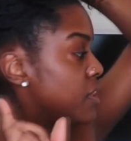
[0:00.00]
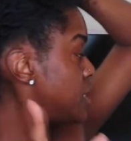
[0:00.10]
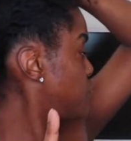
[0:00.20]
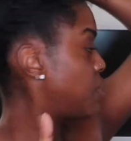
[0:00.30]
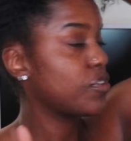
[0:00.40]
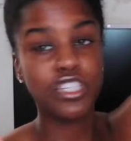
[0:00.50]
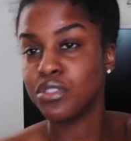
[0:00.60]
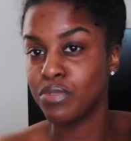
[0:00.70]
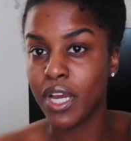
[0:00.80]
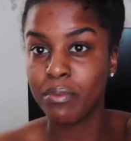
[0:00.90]
That's what I'm going to
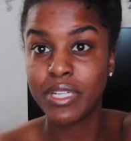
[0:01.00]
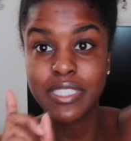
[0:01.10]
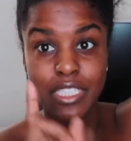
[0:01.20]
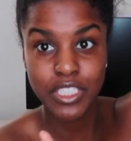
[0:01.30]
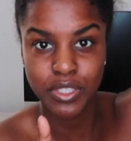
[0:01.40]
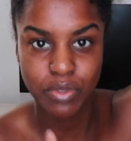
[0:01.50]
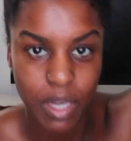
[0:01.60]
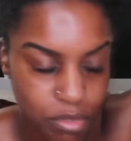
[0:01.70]
do now because I didn't do that